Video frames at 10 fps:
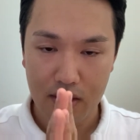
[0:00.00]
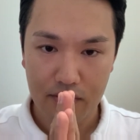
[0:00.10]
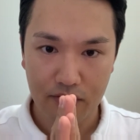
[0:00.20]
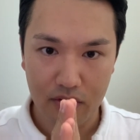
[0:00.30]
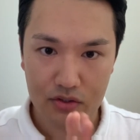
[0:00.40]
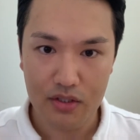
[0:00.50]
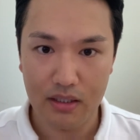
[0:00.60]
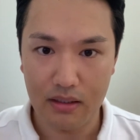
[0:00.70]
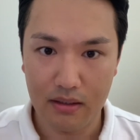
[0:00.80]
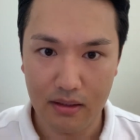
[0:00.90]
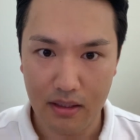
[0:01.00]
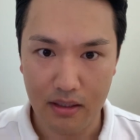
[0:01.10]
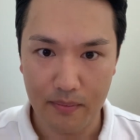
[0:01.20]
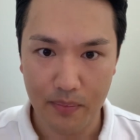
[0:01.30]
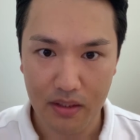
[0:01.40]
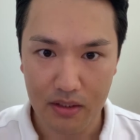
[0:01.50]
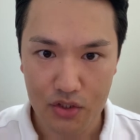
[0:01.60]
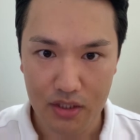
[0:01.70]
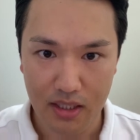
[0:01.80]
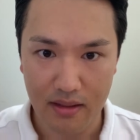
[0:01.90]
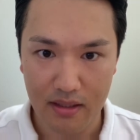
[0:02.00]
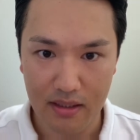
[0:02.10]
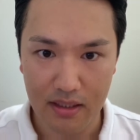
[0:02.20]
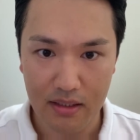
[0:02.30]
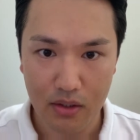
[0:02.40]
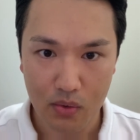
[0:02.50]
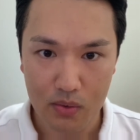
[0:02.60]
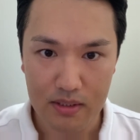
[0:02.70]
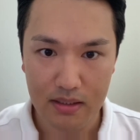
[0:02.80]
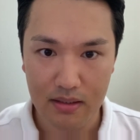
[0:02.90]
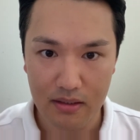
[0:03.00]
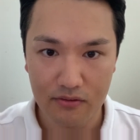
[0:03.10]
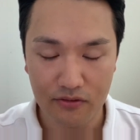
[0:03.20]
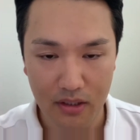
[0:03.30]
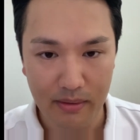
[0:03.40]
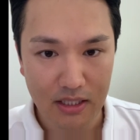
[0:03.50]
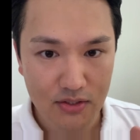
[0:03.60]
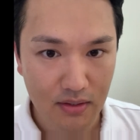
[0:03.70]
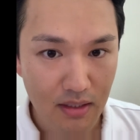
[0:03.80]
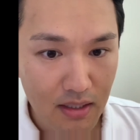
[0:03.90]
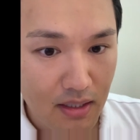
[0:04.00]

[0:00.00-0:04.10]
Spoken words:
fluctuating each other and causing the inflammation.